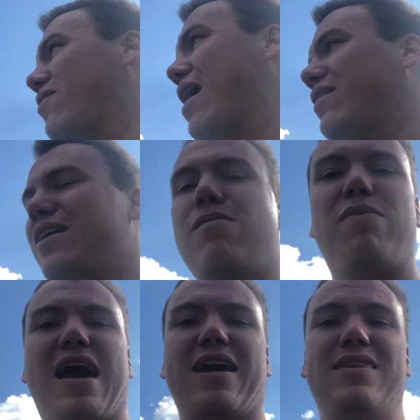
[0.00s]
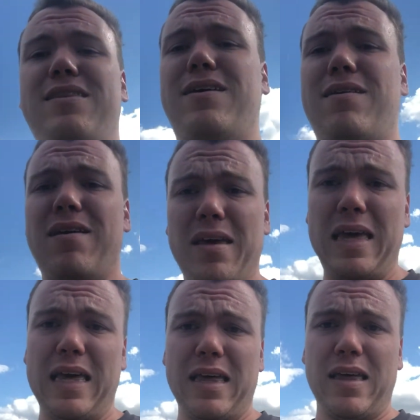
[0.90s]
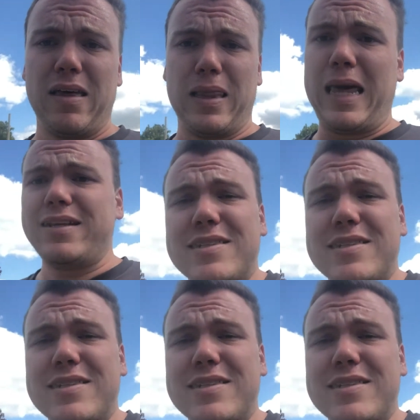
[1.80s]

around here back in the late